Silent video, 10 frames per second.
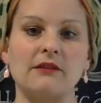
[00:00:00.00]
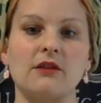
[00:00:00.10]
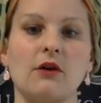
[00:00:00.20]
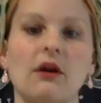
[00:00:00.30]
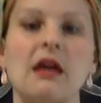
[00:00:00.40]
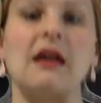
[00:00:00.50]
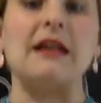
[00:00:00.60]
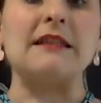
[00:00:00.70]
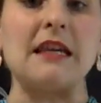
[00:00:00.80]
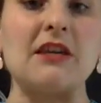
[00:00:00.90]
So
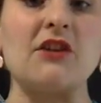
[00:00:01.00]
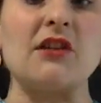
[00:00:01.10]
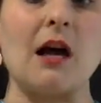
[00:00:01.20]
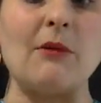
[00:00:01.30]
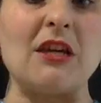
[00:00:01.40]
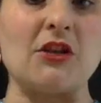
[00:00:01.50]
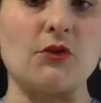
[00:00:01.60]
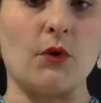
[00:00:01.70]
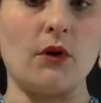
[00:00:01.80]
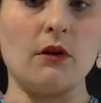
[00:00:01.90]
it's like your tummy
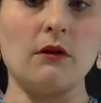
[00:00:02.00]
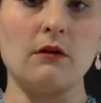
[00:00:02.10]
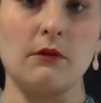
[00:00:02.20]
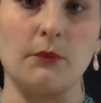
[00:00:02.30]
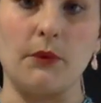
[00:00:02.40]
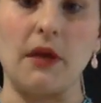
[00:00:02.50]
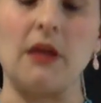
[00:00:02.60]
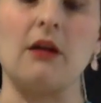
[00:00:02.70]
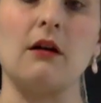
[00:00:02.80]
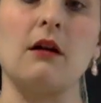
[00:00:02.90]
control right
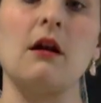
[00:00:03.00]
here.